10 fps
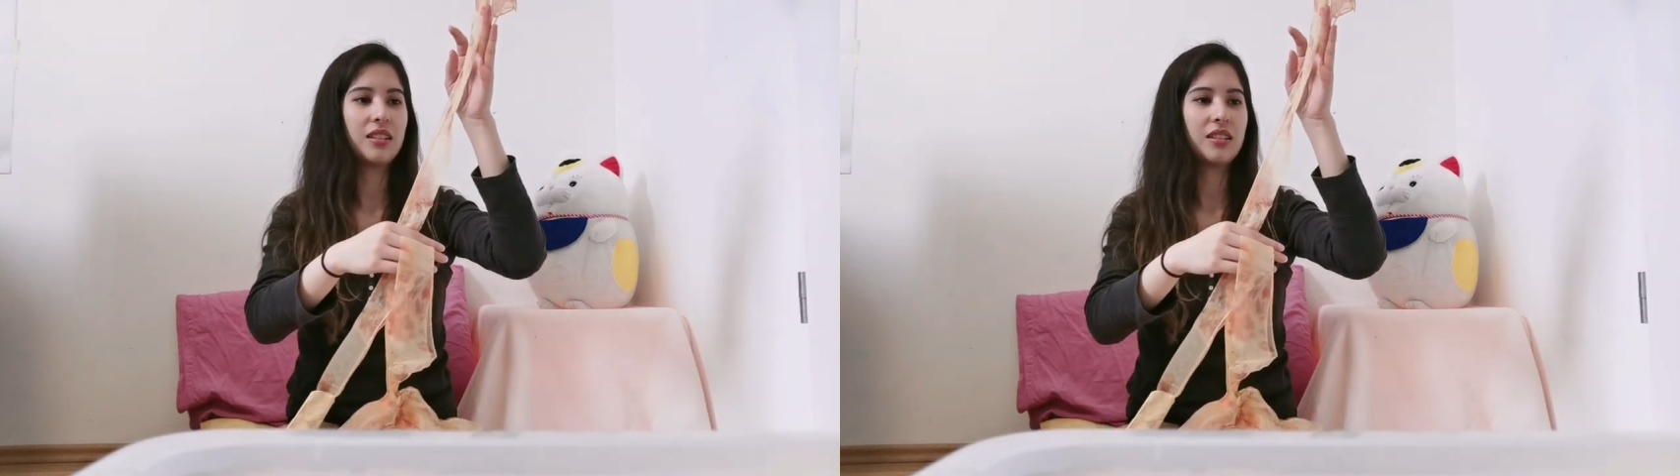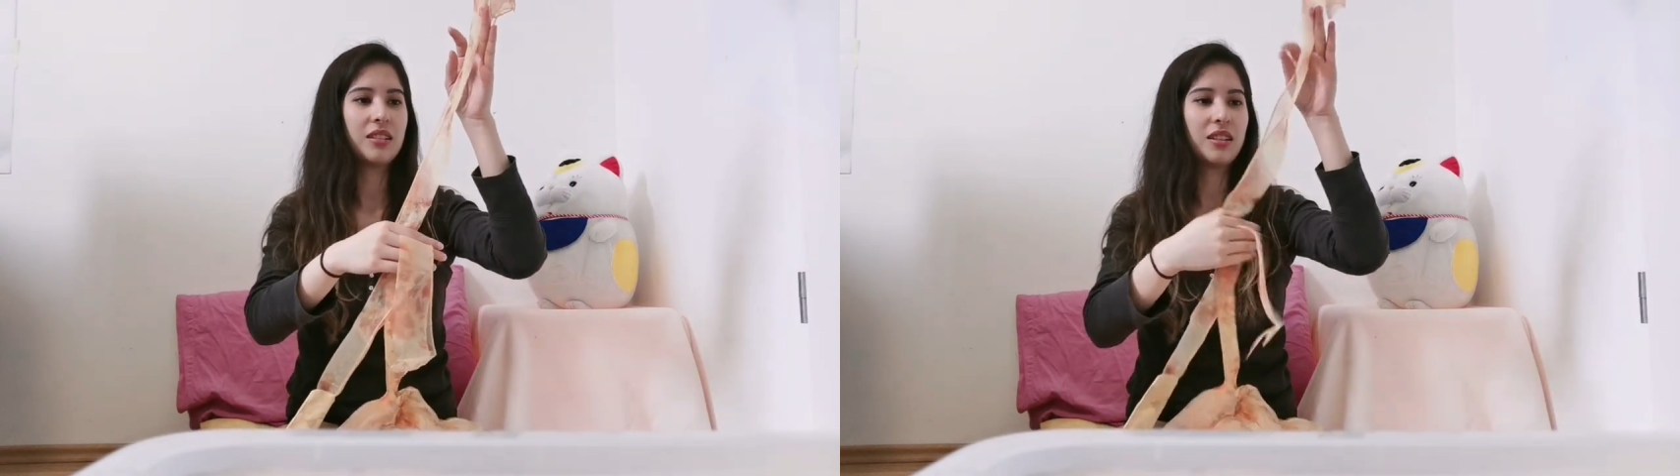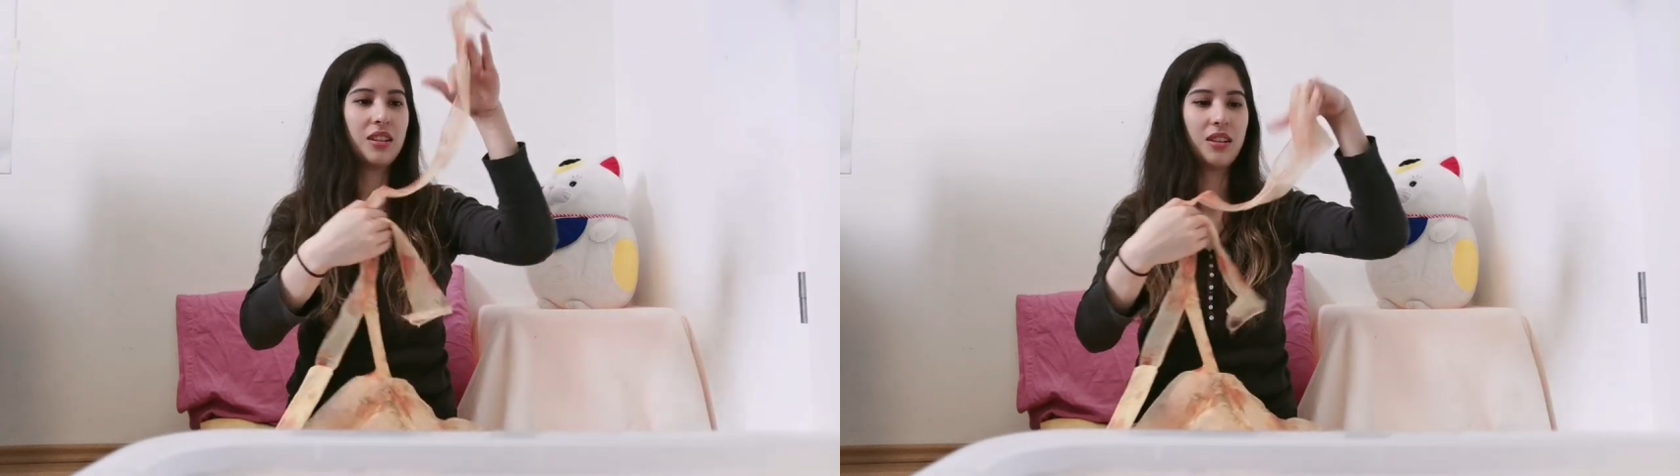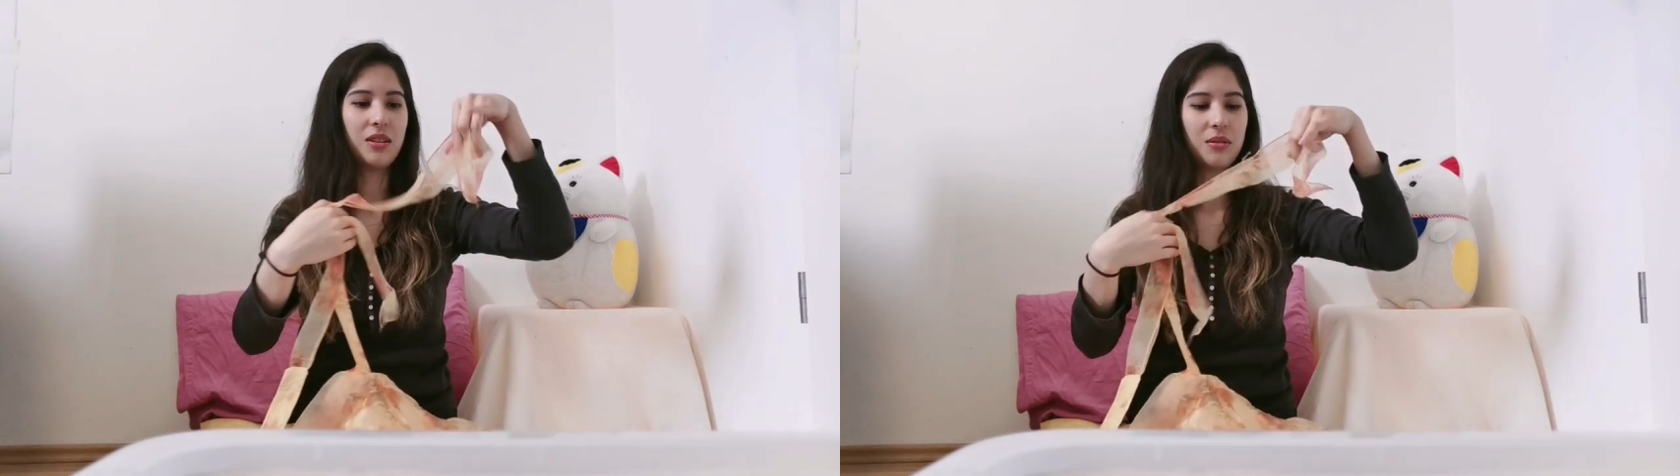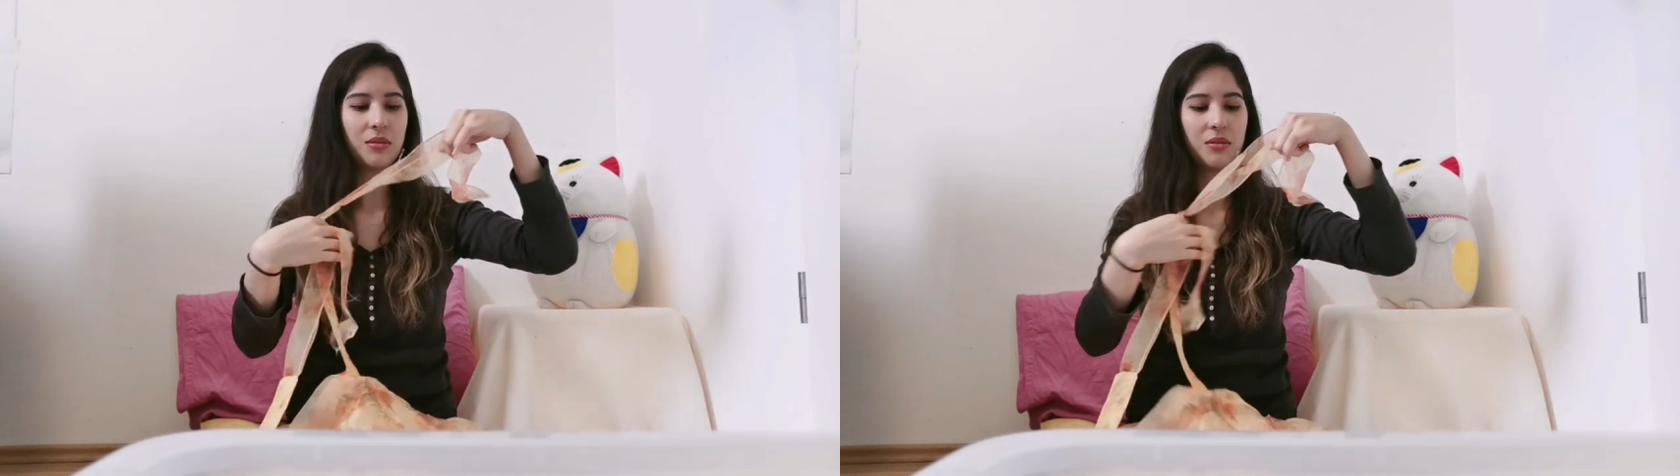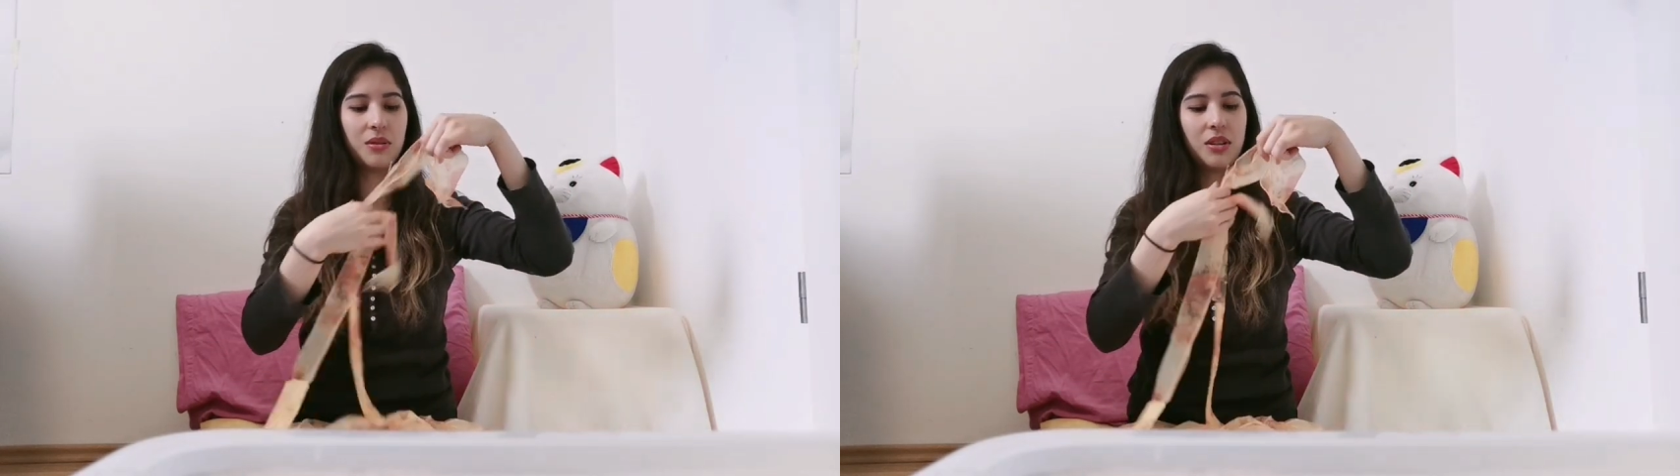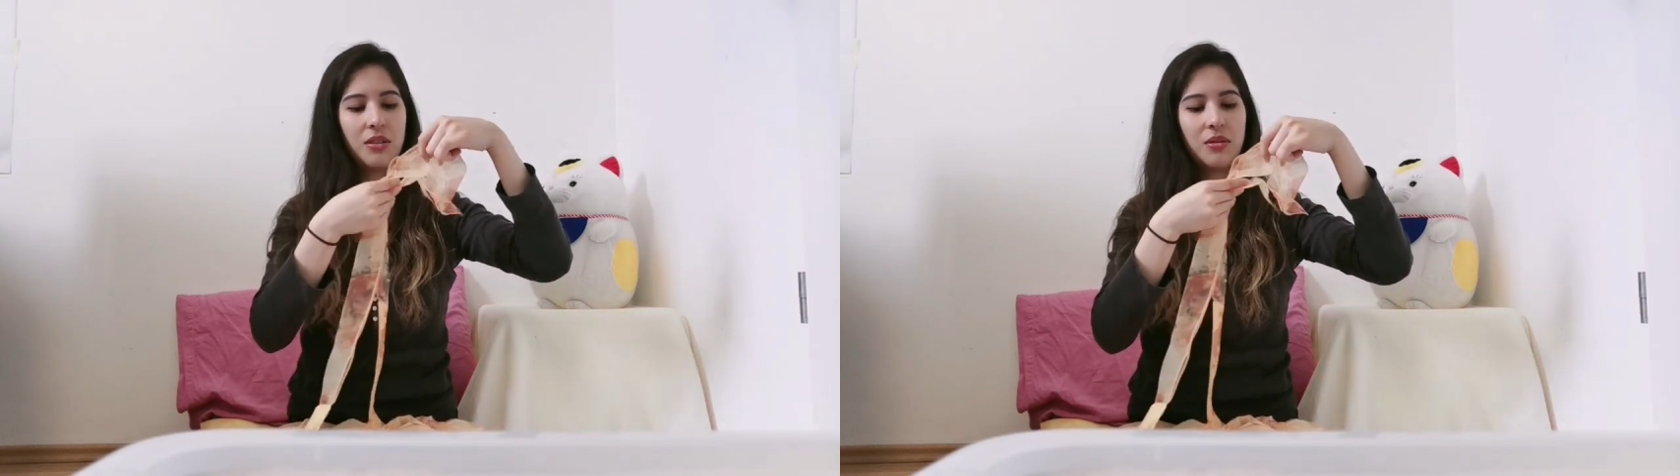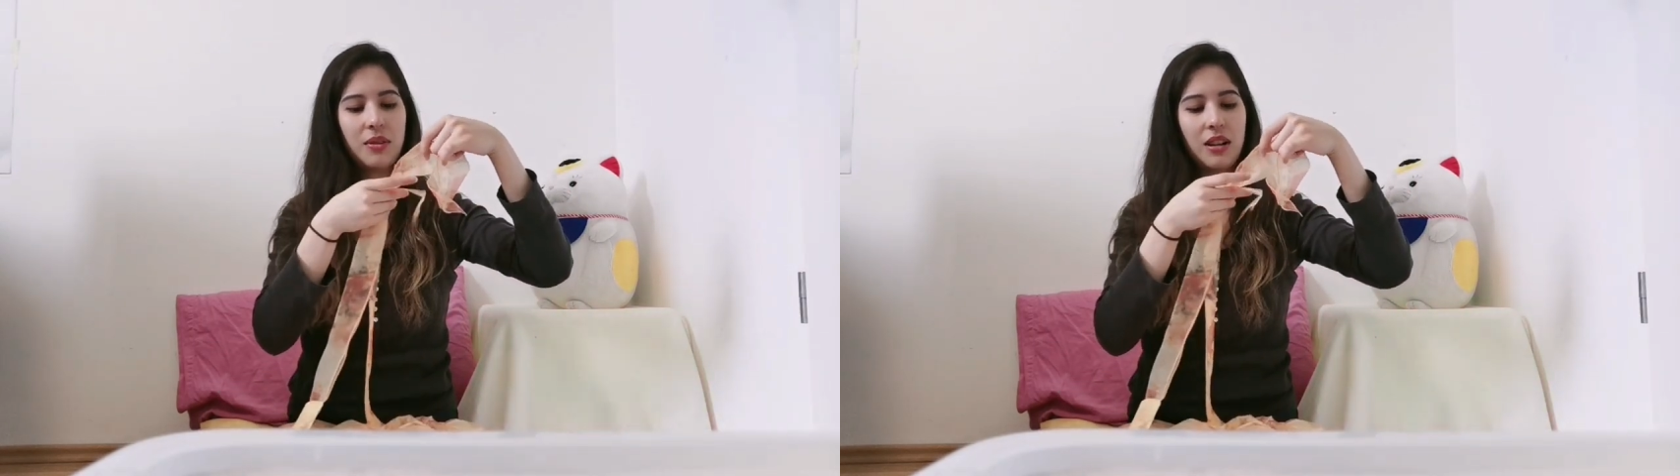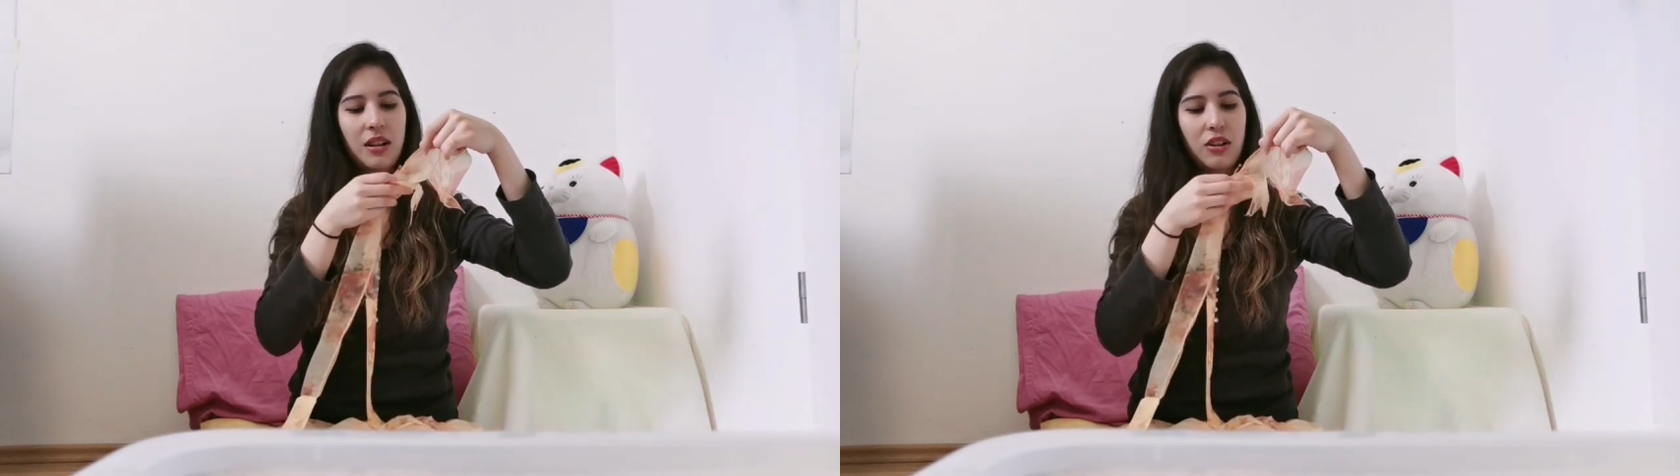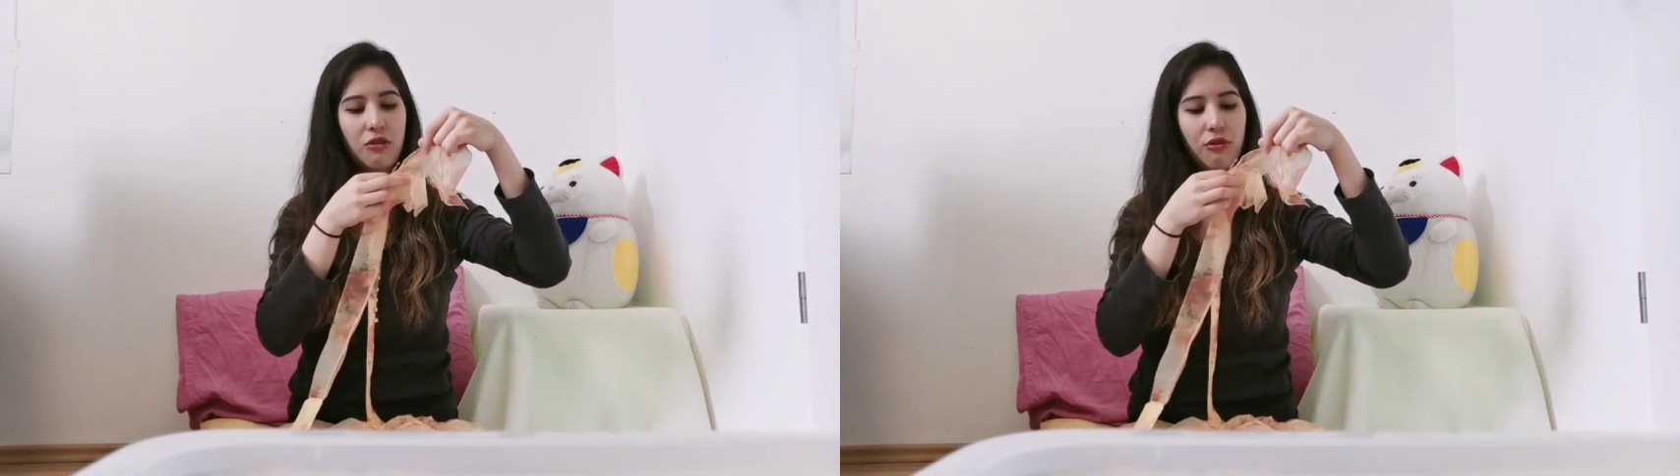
It's cute. Oh, we got a little